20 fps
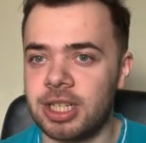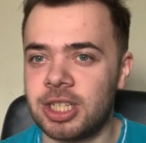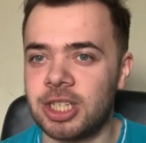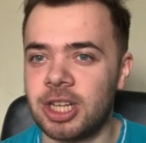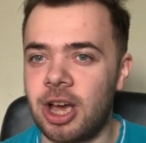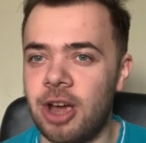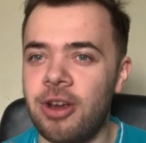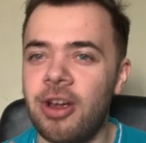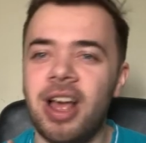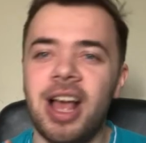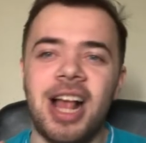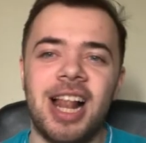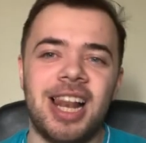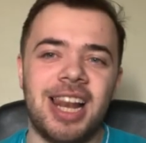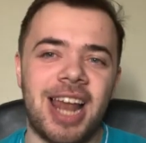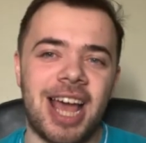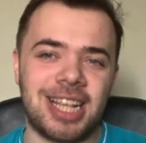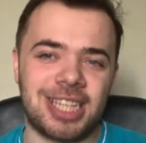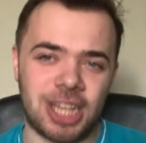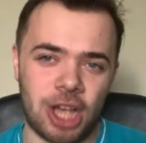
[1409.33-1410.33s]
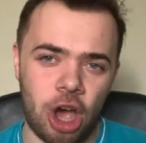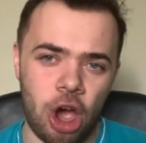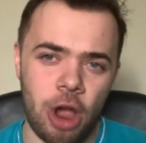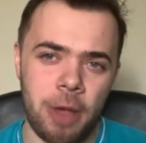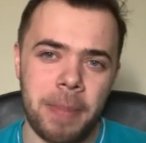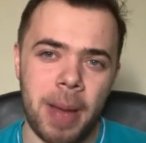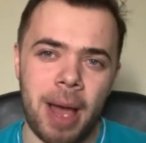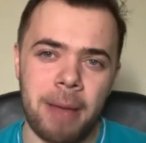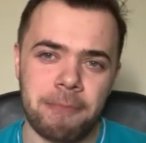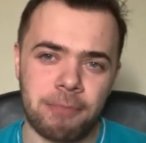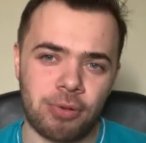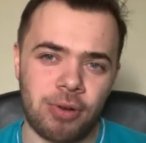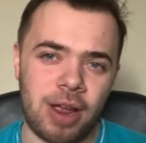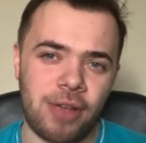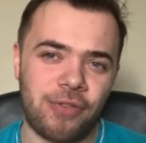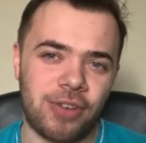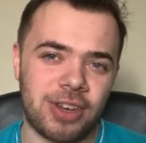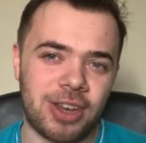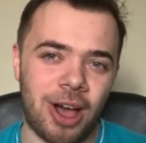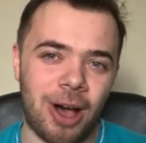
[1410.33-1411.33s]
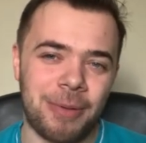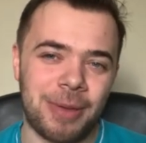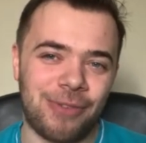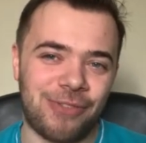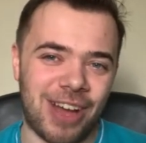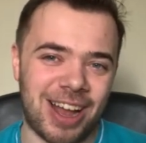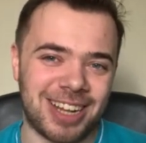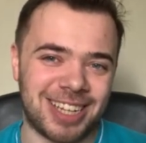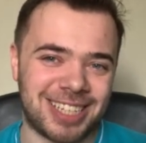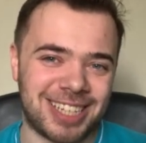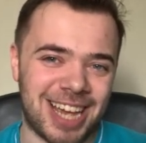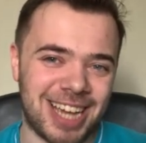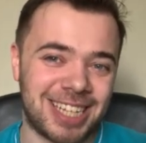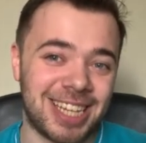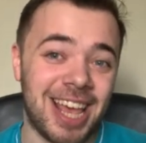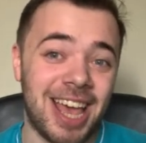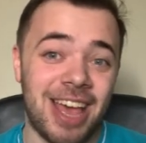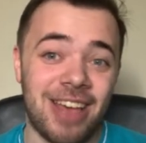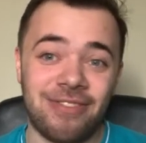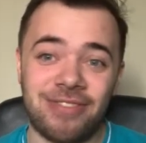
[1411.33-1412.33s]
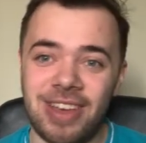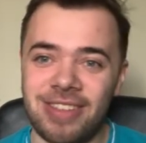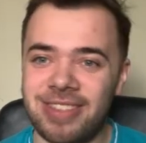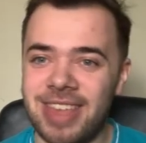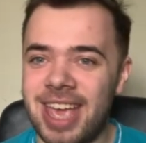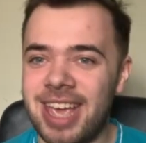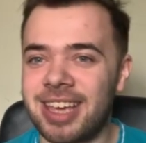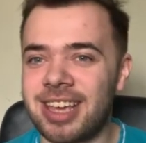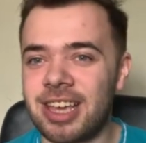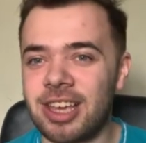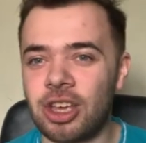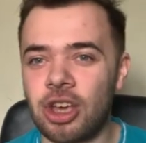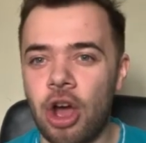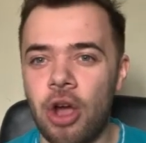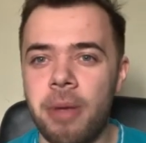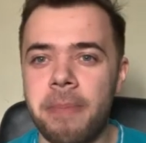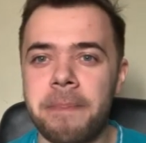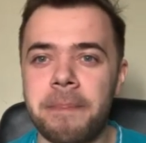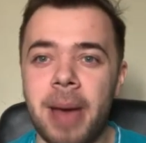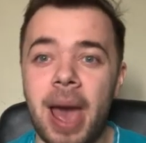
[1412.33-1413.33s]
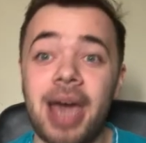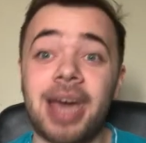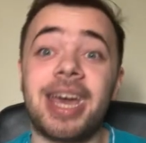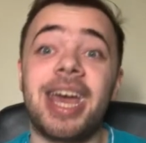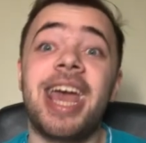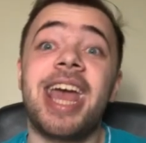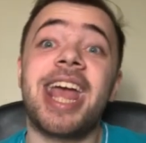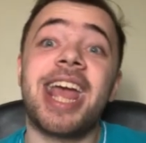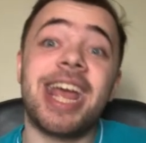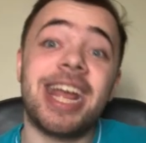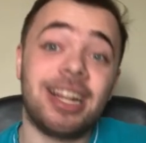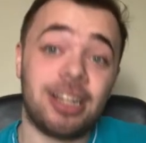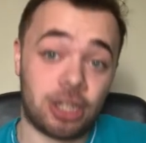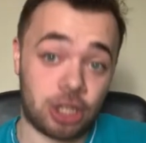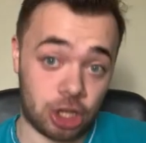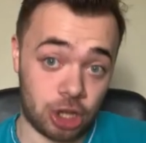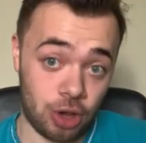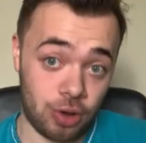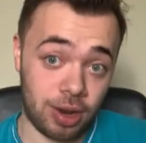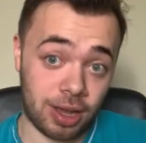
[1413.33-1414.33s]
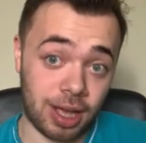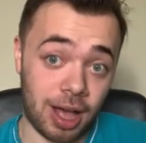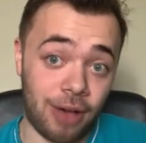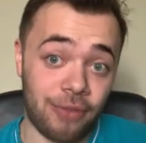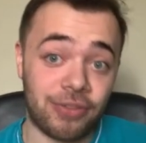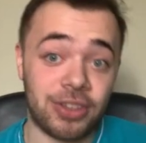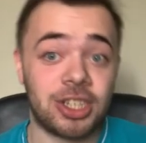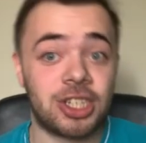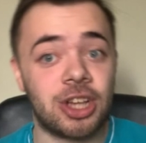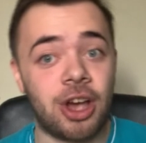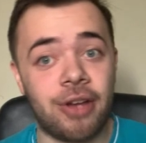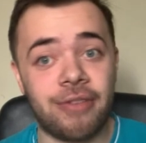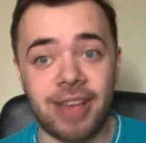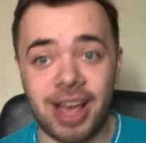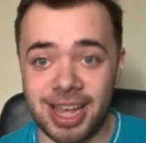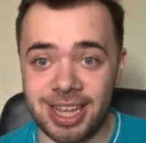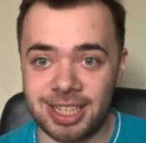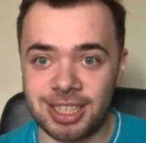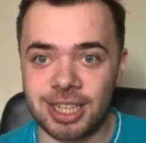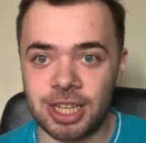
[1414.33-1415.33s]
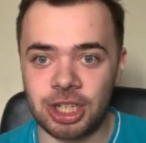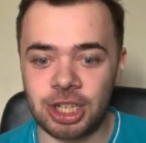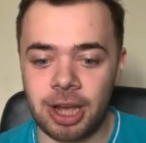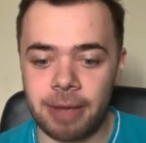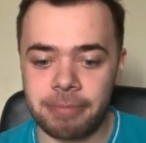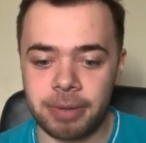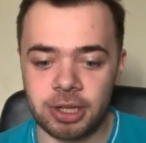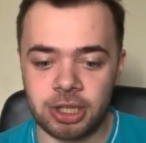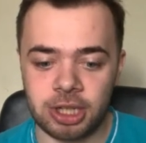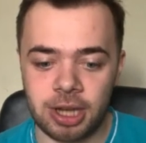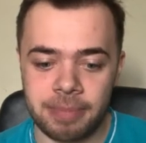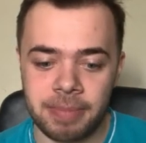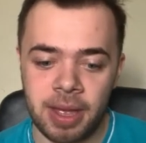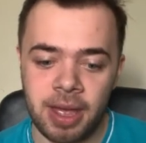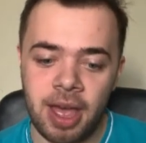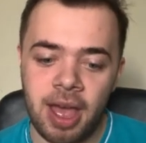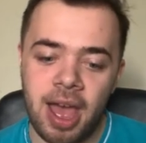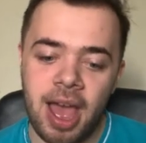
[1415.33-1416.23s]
So let's hope and pray for Derby fans' sakes that they can go back into the comfort zone that is the Championship.